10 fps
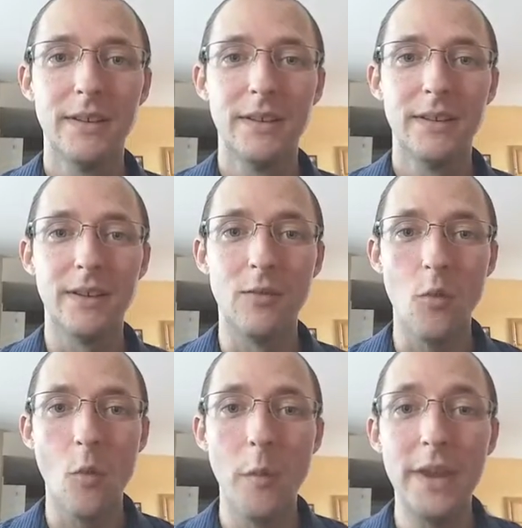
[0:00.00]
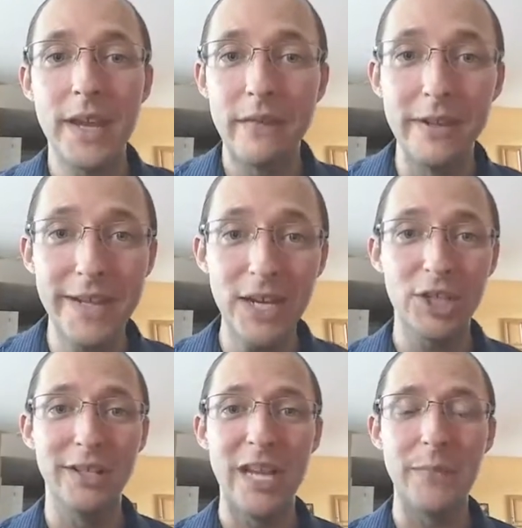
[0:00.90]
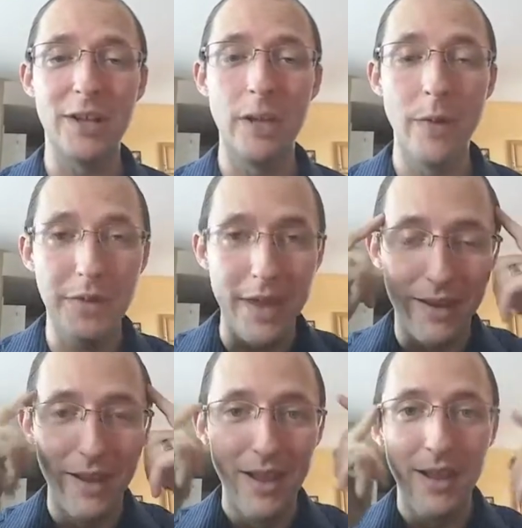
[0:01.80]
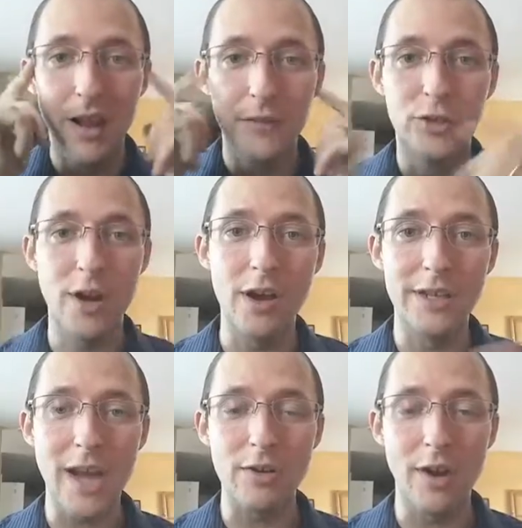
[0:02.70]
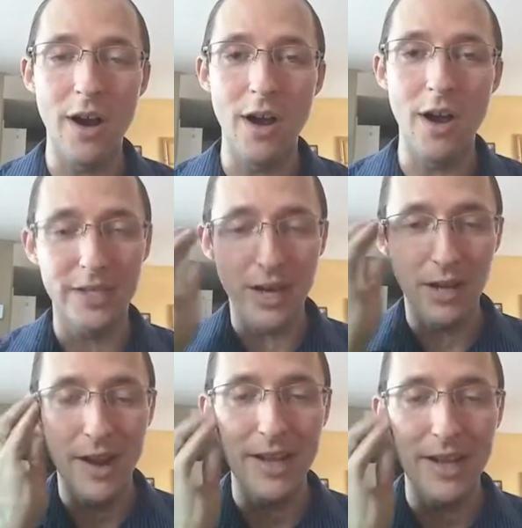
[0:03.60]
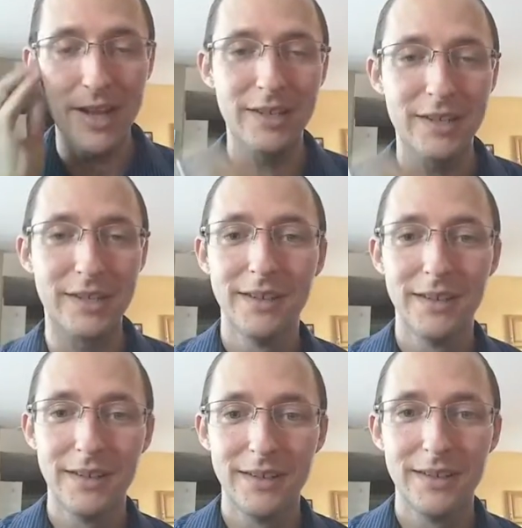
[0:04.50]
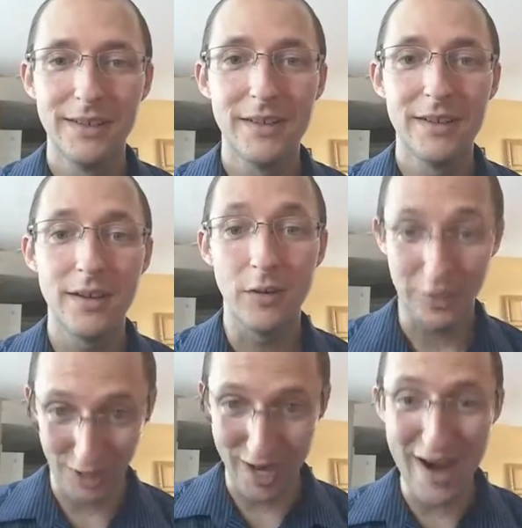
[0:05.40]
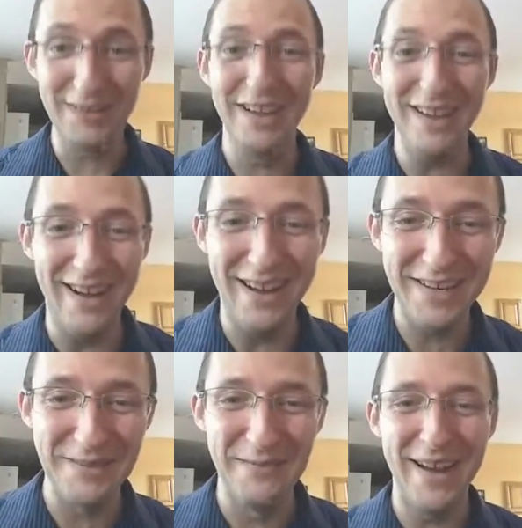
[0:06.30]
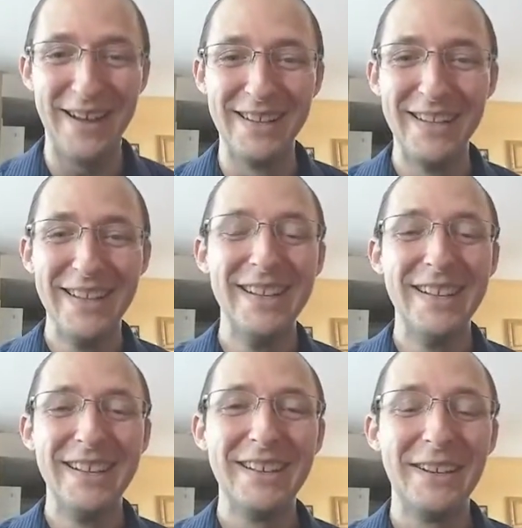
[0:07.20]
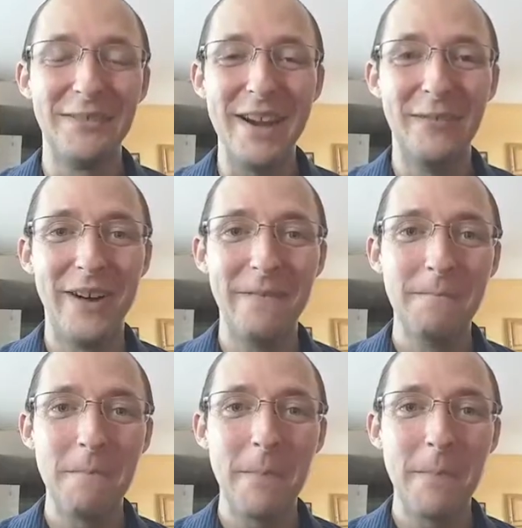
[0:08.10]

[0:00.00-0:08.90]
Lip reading: So when we think of addiction, typically we think of drugs, alcohol, cigarettes, chocolate. Awesome, Belle. Great one.